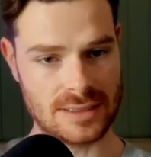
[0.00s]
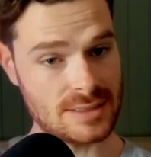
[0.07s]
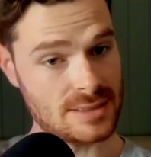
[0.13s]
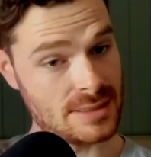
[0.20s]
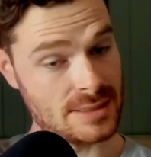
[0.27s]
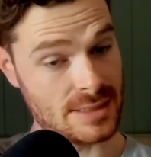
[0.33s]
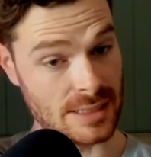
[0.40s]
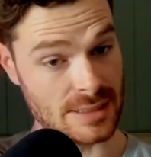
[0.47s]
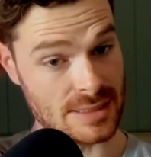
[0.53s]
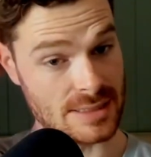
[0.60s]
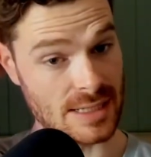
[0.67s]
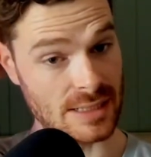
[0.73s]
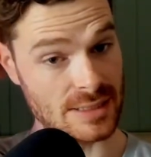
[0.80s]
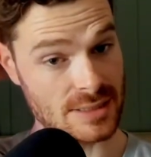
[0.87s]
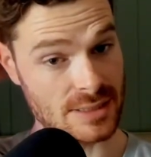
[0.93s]

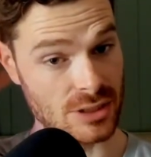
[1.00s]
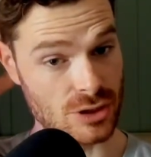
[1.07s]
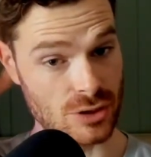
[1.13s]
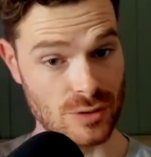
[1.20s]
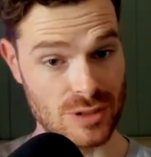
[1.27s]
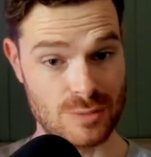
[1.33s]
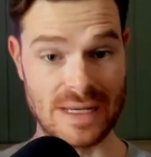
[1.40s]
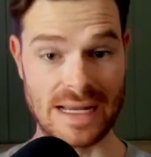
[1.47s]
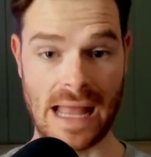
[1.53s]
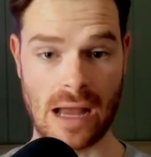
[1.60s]
sensitized tissue is being